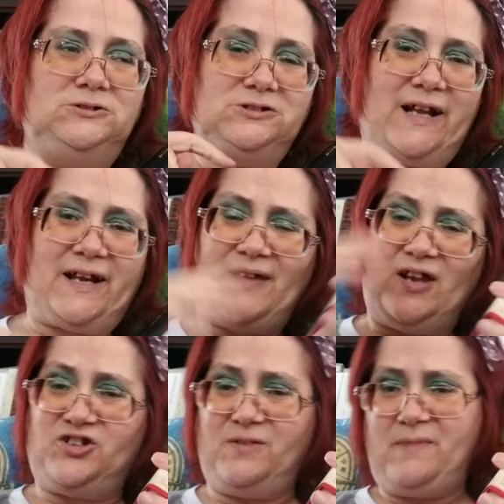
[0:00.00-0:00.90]
like I
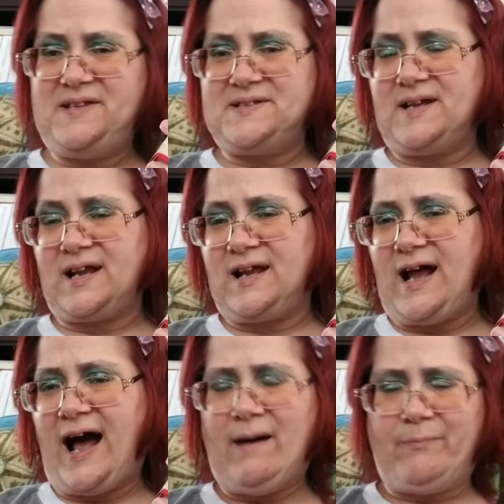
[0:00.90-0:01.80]
said, she meets the
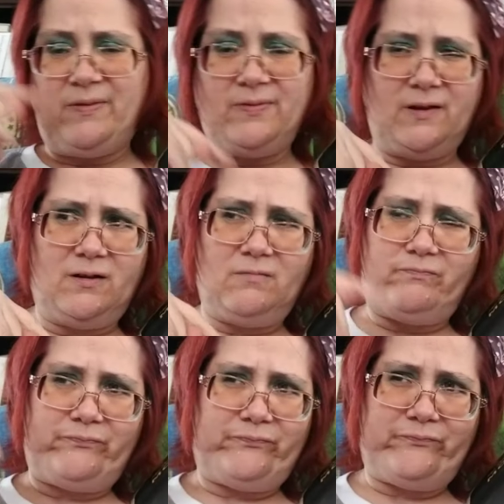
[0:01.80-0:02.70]
cop and the
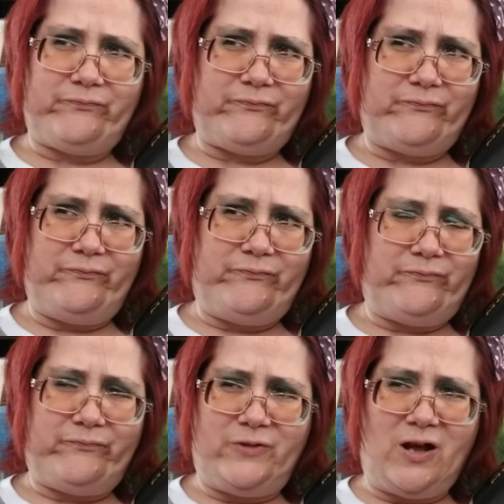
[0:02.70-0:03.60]

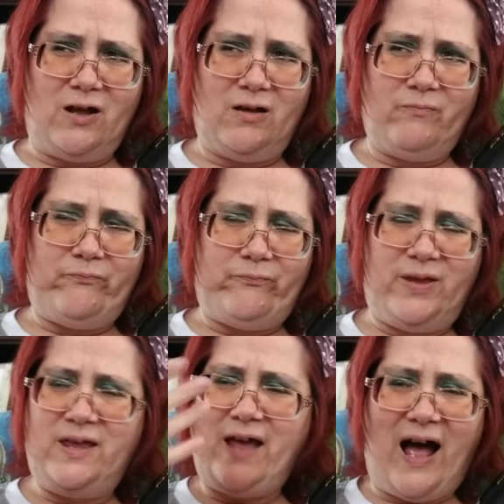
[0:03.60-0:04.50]
the
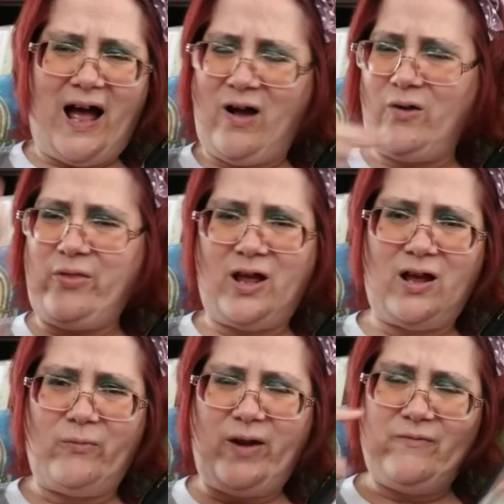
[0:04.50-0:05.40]
PI or
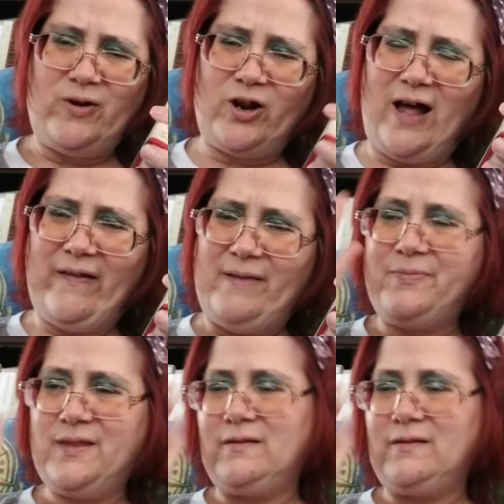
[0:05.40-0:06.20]
the whatever you want to call it.